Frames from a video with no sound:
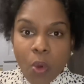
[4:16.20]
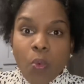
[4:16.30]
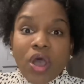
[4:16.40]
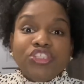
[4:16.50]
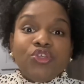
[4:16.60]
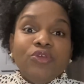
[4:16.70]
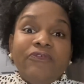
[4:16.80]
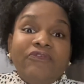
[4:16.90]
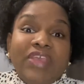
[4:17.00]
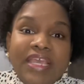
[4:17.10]
What do you
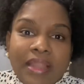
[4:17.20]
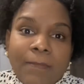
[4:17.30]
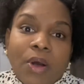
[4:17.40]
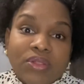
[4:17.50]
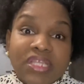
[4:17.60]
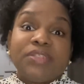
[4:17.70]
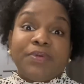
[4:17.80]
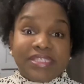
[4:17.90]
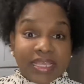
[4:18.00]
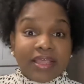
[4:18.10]
feel about this
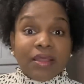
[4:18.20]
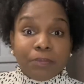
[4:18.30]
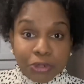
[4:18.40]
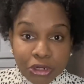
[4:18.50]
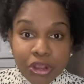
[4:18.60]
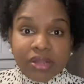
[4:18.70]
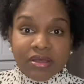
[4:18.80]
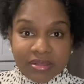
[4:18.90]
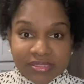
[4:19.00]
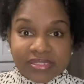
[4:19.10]
particular
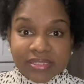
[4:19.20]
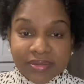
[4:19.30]
product?